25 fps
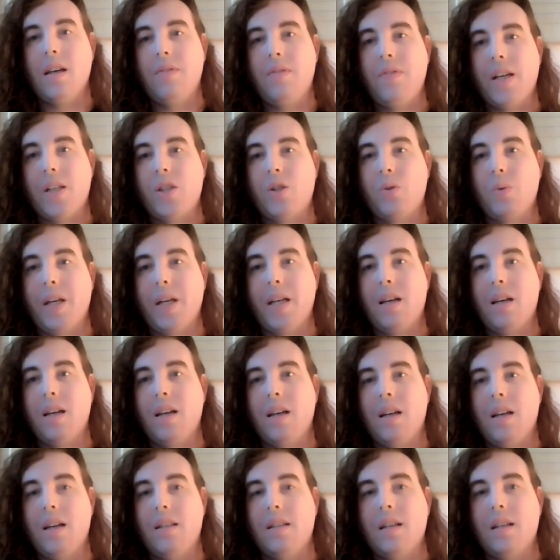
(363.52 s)
effectuate
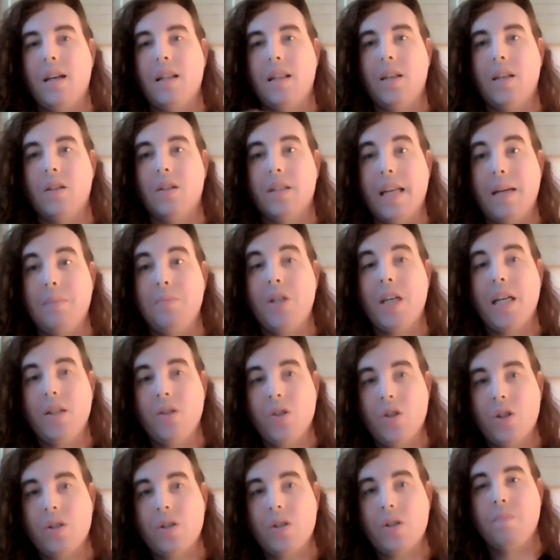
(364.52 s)
a legal name
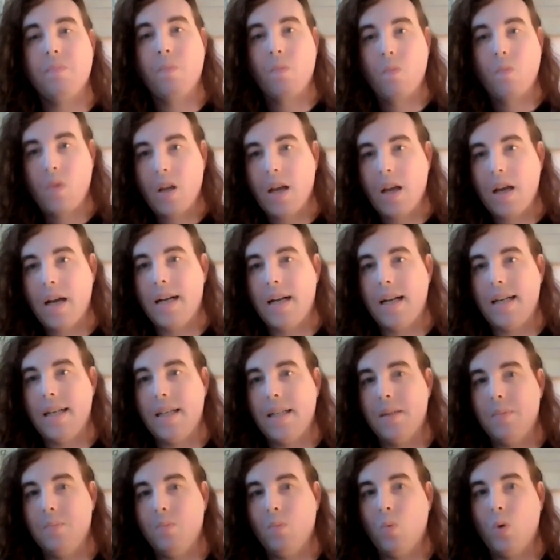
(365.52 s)
change,
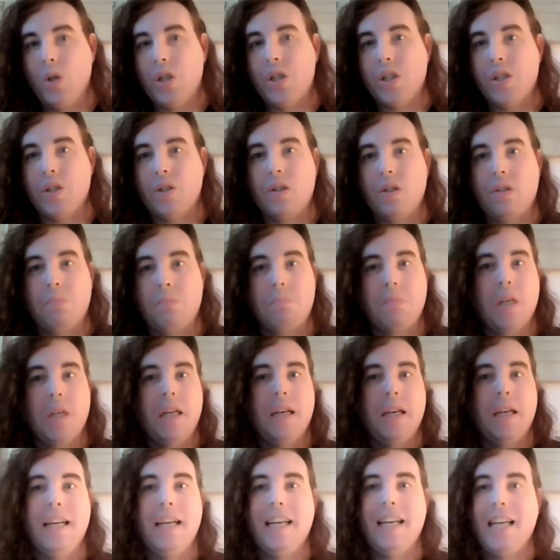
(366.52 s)
which
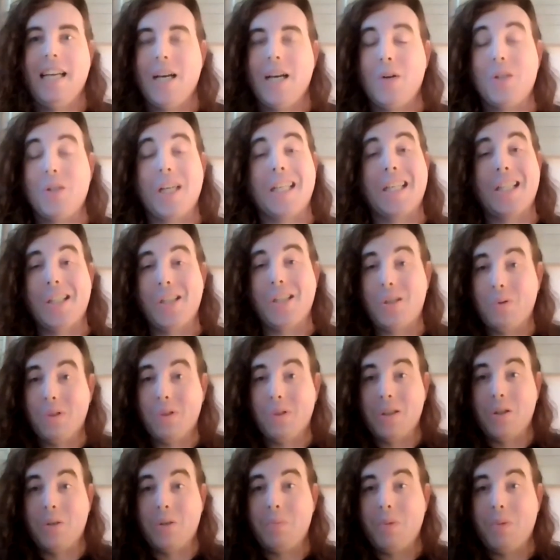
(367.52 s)
I can get into in
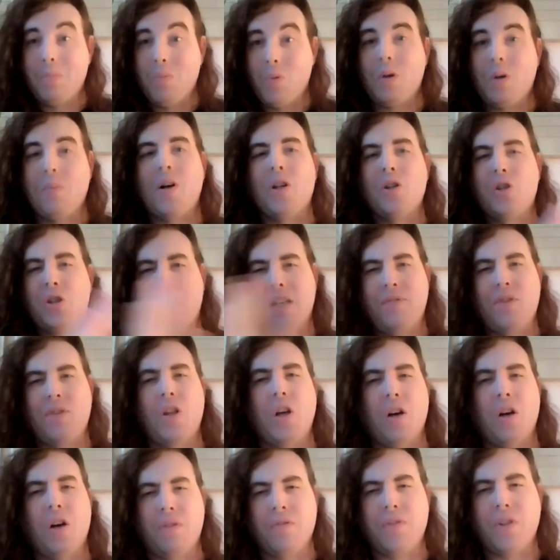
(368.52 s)
a little bit more, but I'll just give you
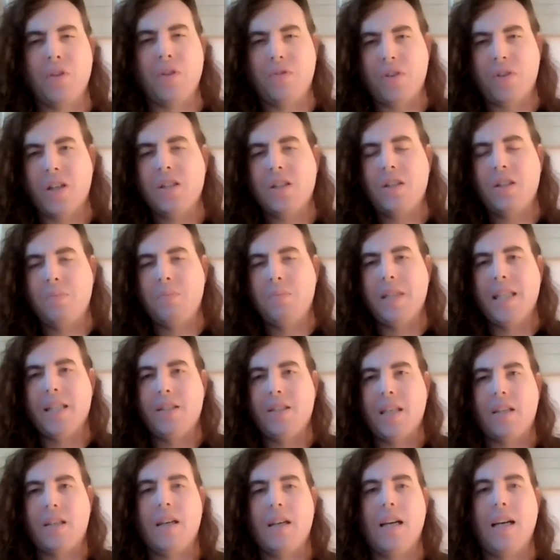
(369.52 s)
the overview first, but it's
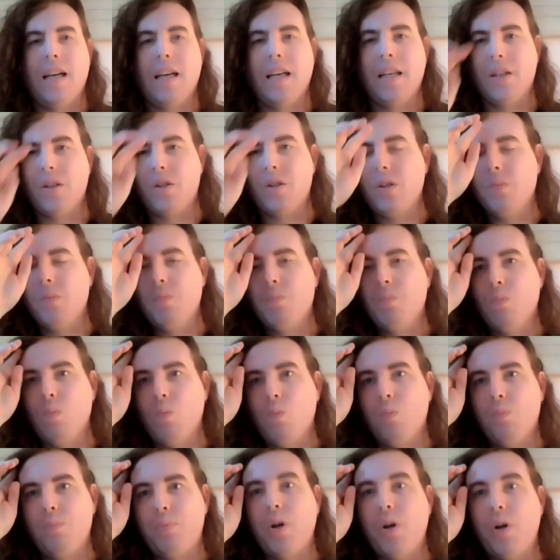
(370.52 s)
like a
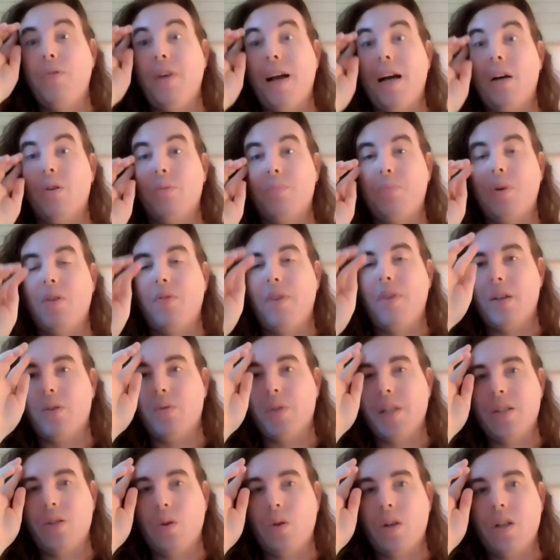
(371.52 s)
profound
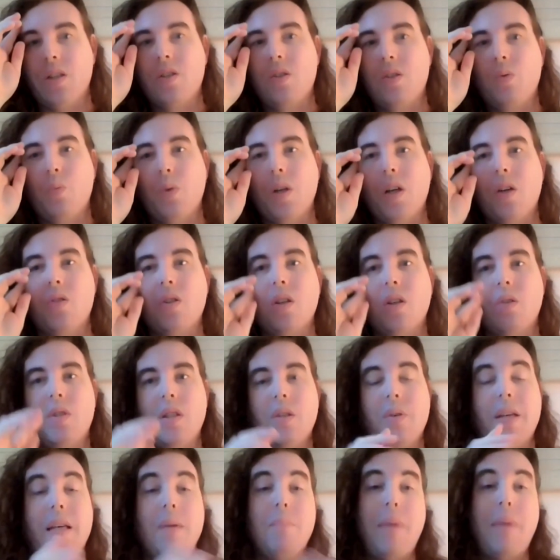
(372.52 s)
resource. We also
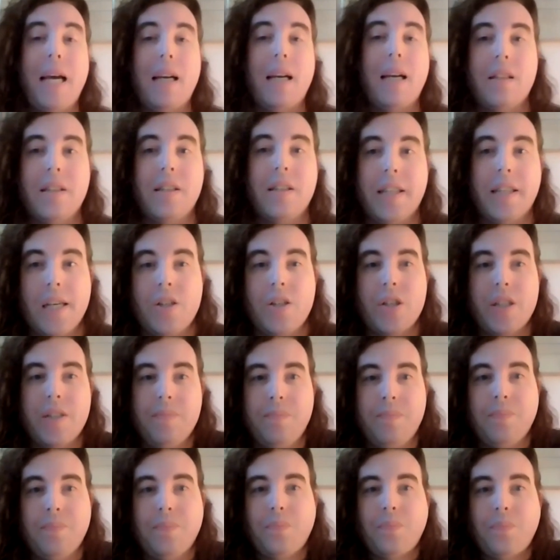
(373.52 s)
do impact
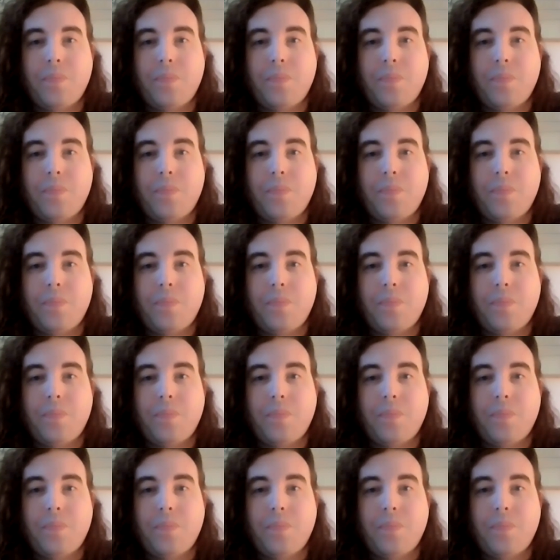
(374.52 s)
litigation.